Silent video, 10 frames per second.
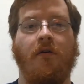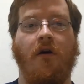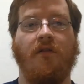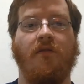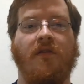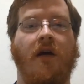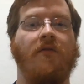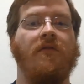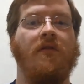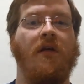also
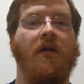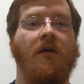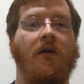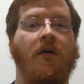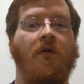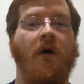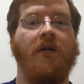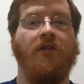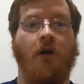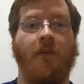sounds
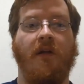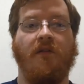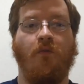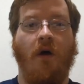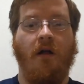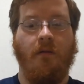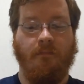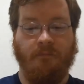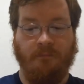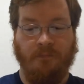quite German as well,
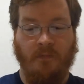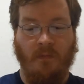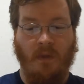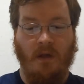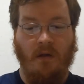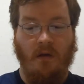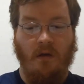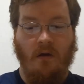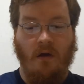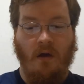
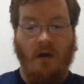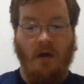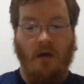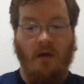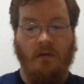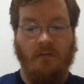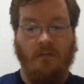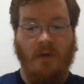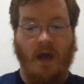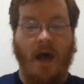
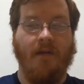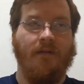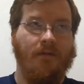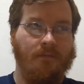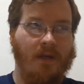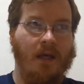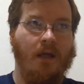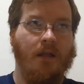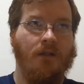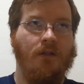as
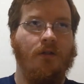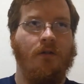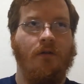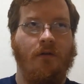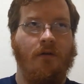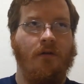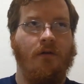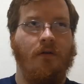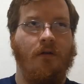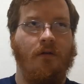English,
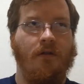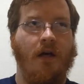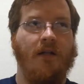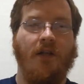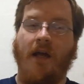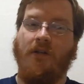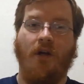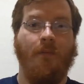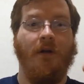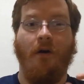Dutch, and
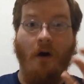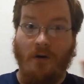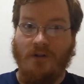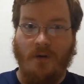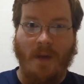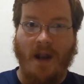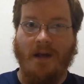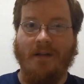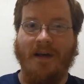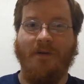German are all
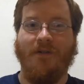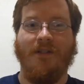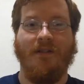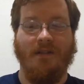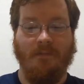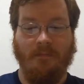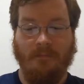Germanic languages.